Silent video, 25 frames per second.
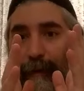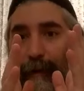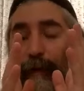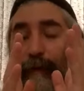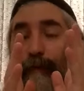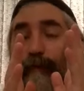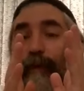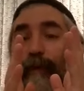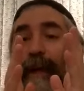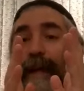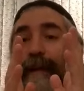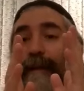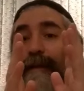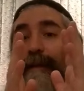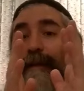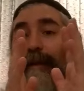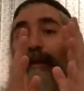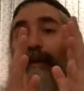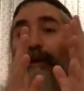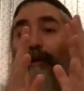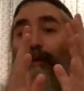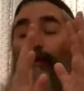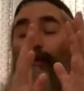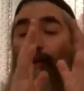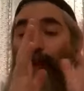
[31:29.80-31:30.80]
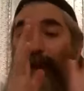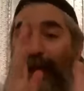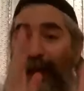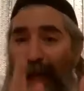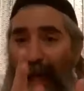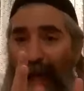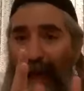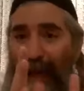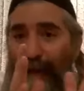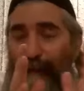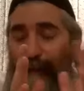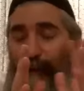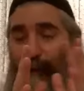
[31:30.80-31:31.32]
of what we
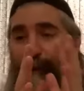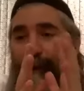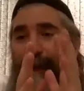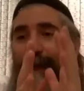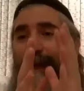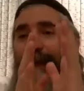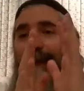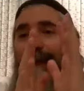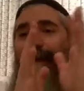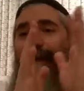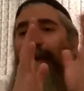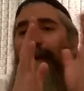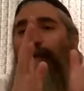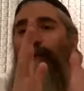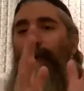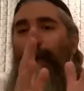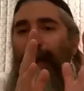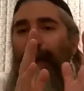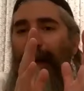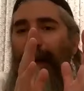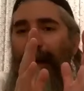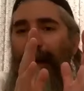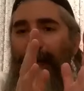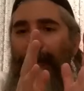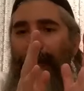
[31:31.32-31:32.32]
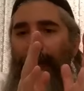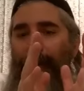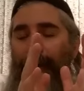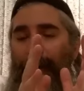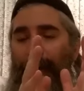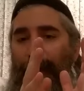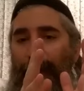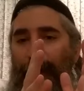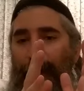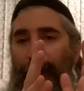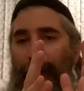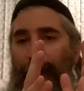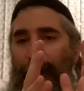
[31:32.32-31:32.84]
have, the beracha that we have,
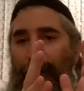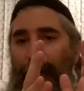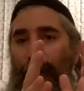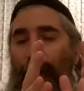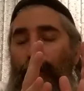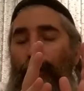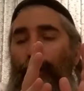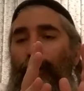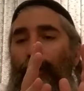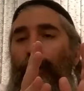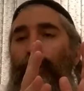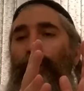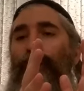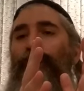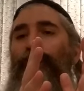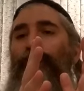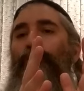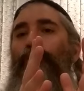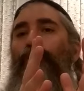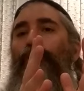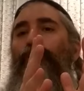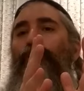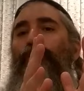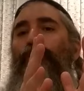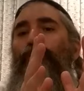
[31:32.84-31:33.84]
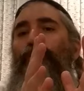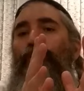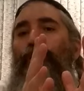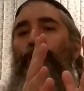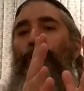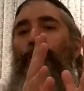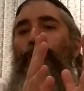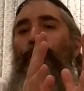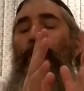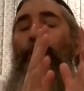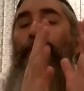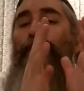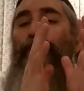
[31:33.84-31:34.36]
also
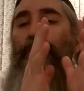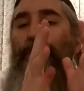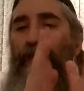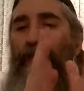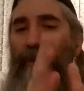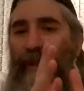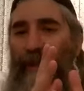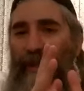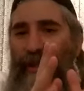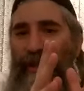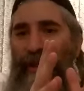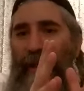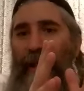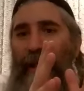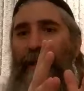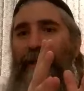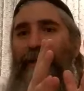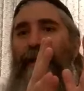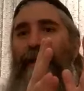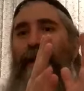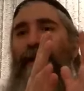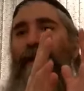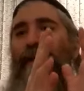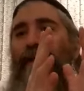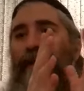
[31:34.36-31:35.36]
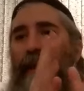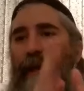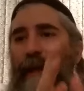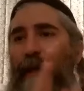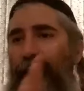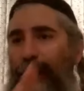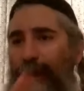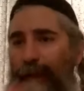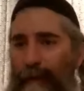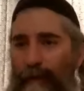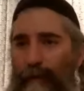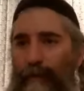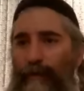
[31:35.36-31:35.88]
appreciate and thank
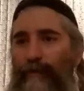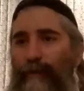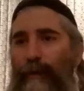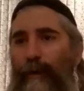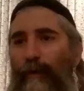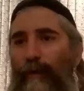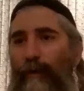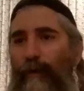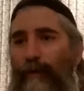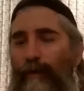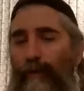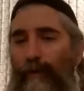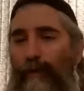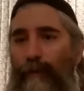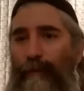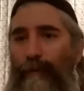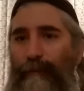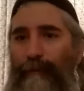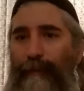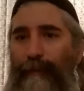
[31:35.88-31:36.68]
HaKadosh Baruch Hu.